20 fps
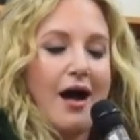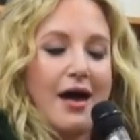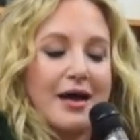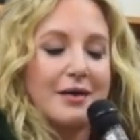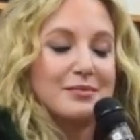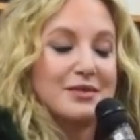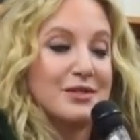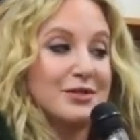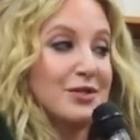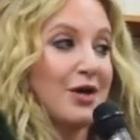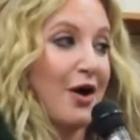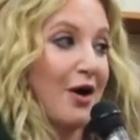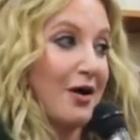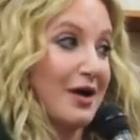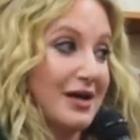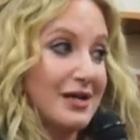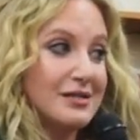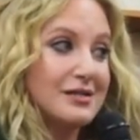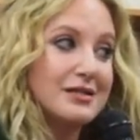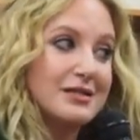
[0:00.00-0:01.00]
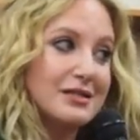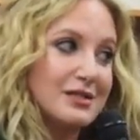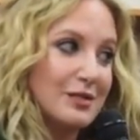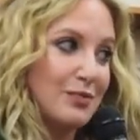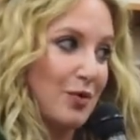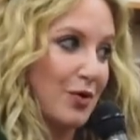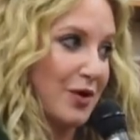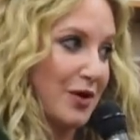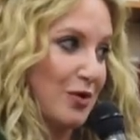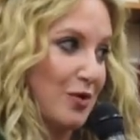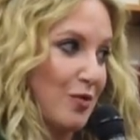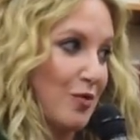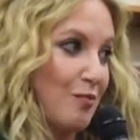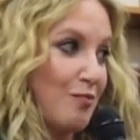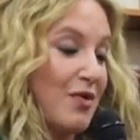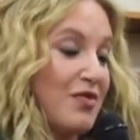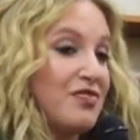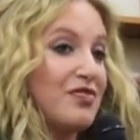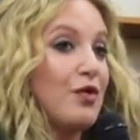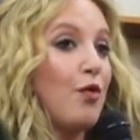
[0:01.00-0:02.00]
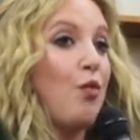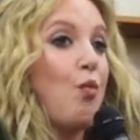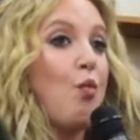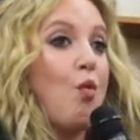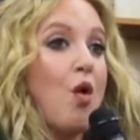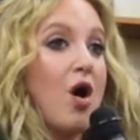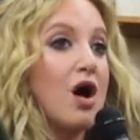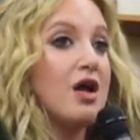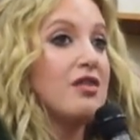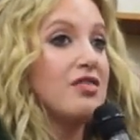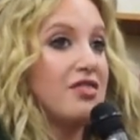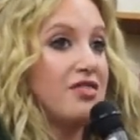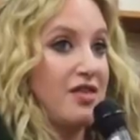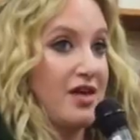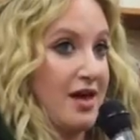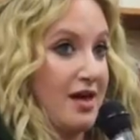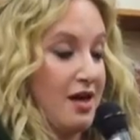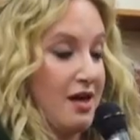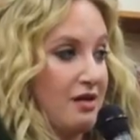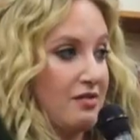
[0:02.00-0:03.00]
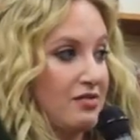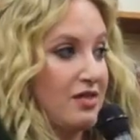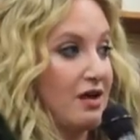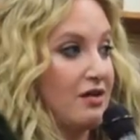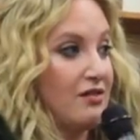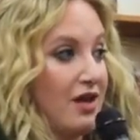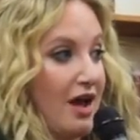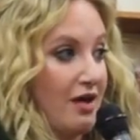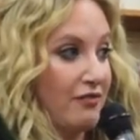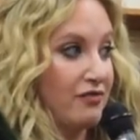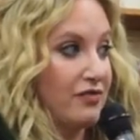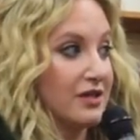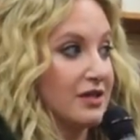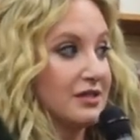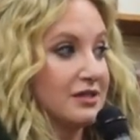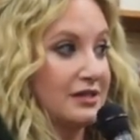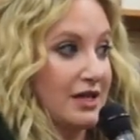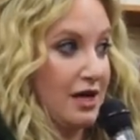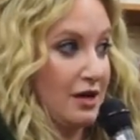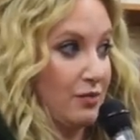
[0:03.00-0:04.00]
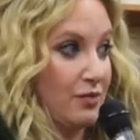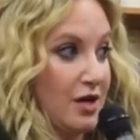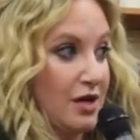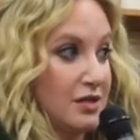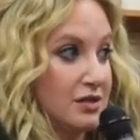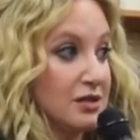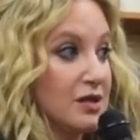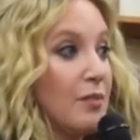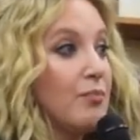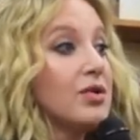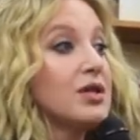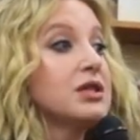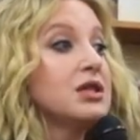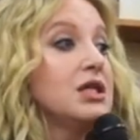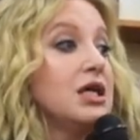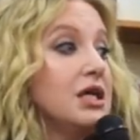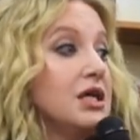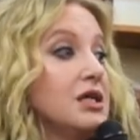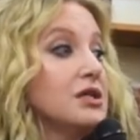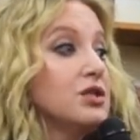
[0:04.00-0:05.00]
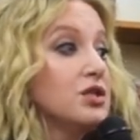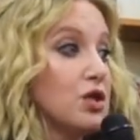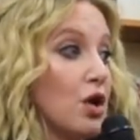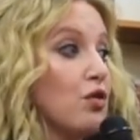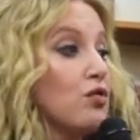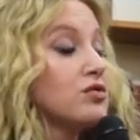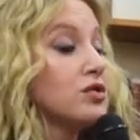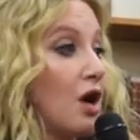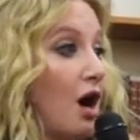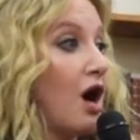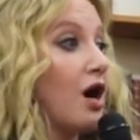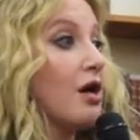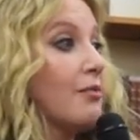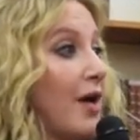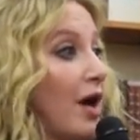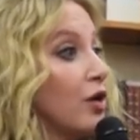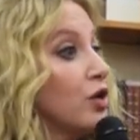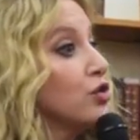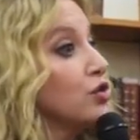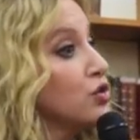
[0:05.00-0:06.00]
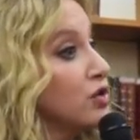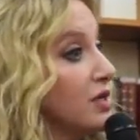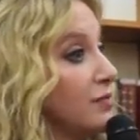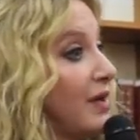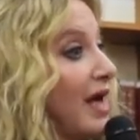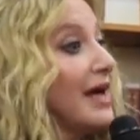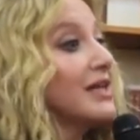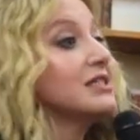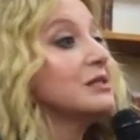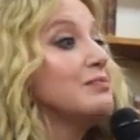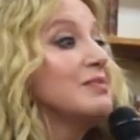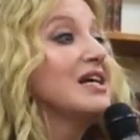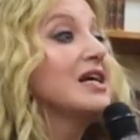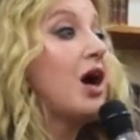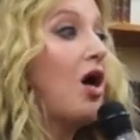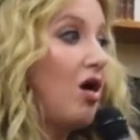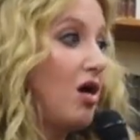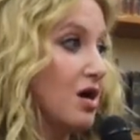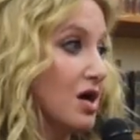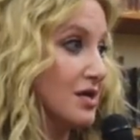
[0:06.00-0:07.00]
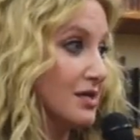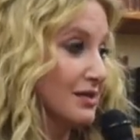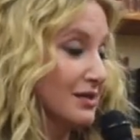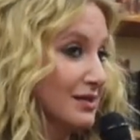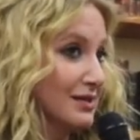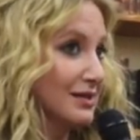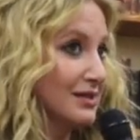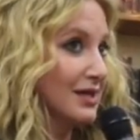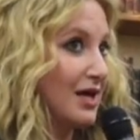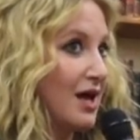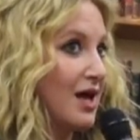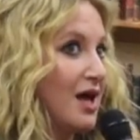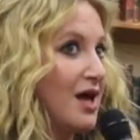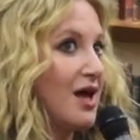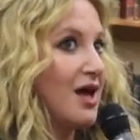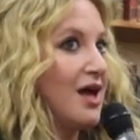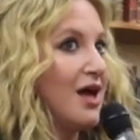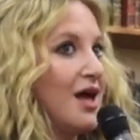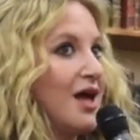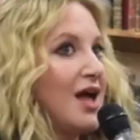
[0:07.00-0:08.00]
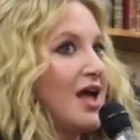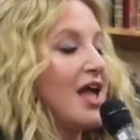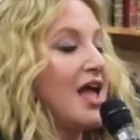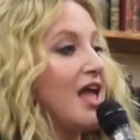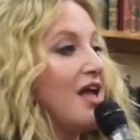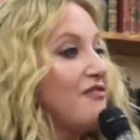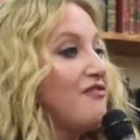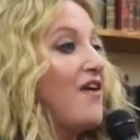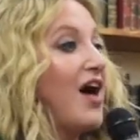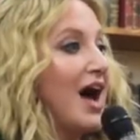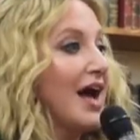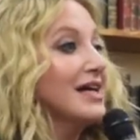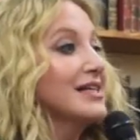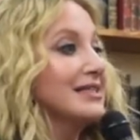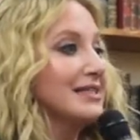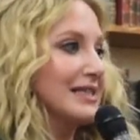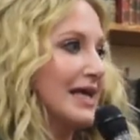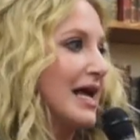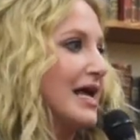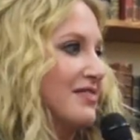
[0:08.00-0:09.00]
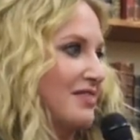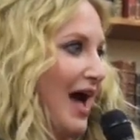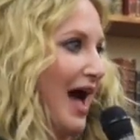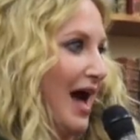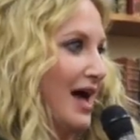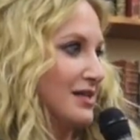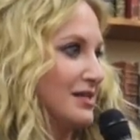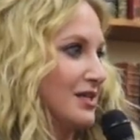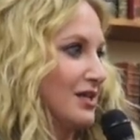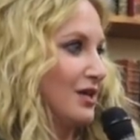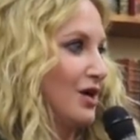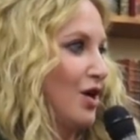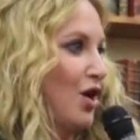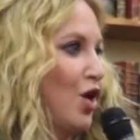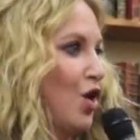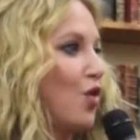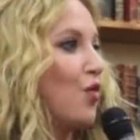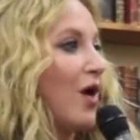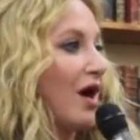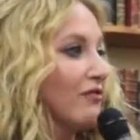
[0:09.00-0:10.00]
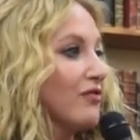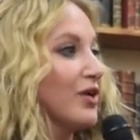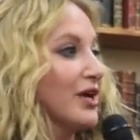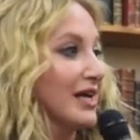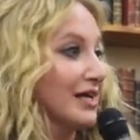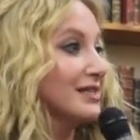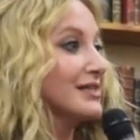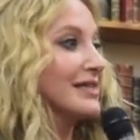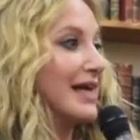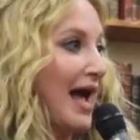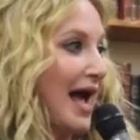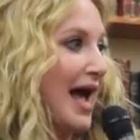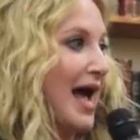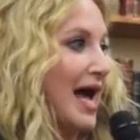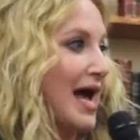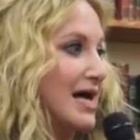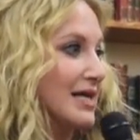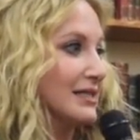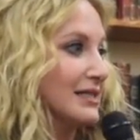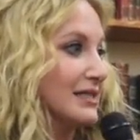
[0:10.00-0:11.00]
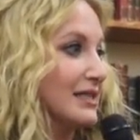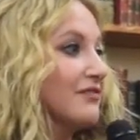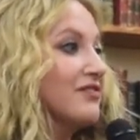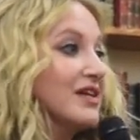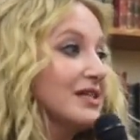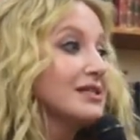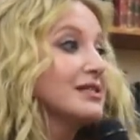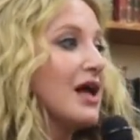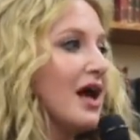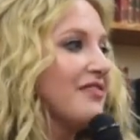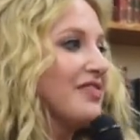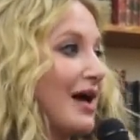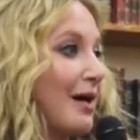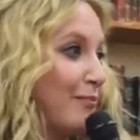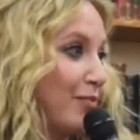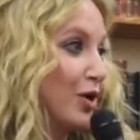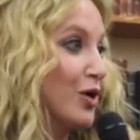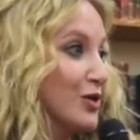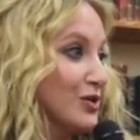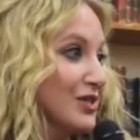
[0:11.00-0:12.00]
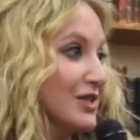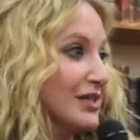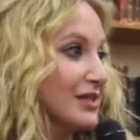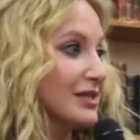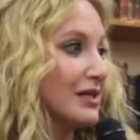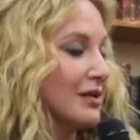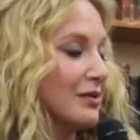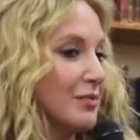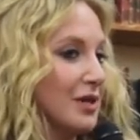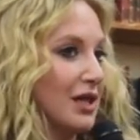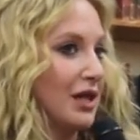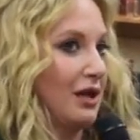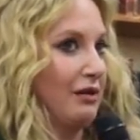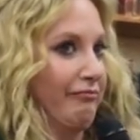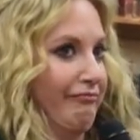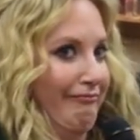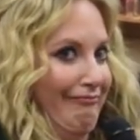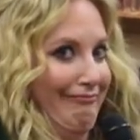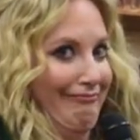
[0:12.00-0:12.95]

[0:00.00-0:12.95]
I am sorry to disappoint you, but the one thing that Netflix said was, please don't talk about your dream cast, because if I say that, whoever gets cast, if it's not that person, is going to be like,